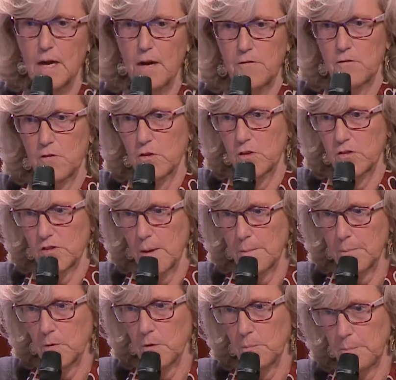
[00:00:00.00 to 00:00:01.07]
For
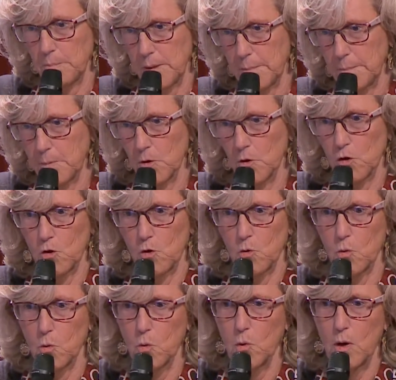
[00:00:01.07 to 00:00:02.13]
example, people
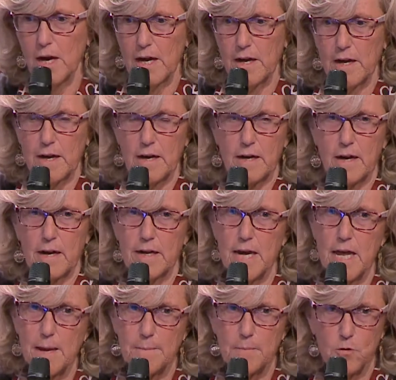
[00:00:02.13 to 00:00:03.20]
who are
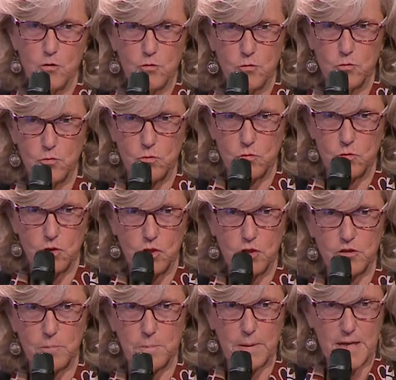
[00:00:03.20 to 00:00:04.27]
unable to turn
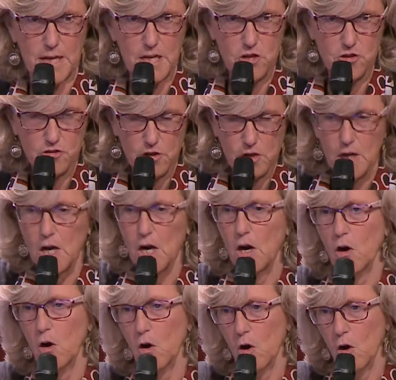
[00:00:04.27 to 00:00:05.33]
the page,
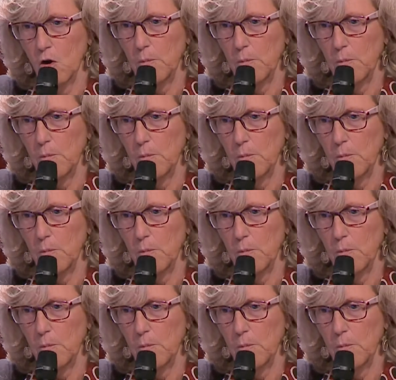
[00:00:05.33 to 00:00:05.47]
or